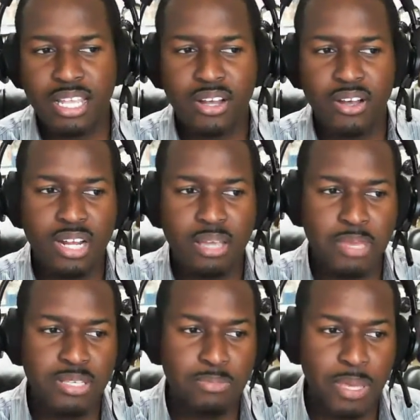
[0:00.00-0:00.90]
Later on, I
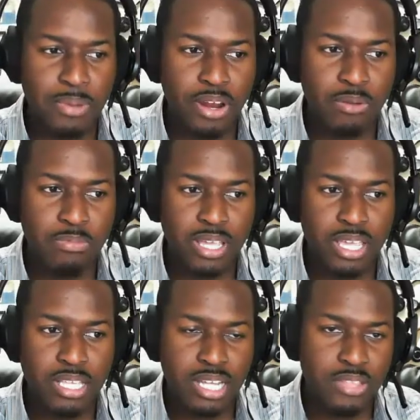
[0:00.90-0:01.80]
made some paper
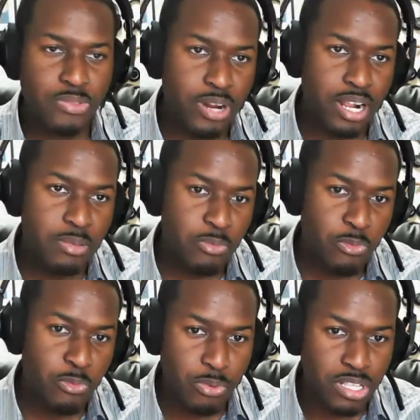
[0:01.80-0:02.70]
airplanes and I threw it out of
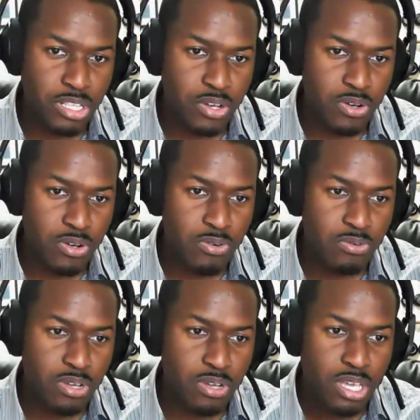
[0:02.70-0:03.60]
my window.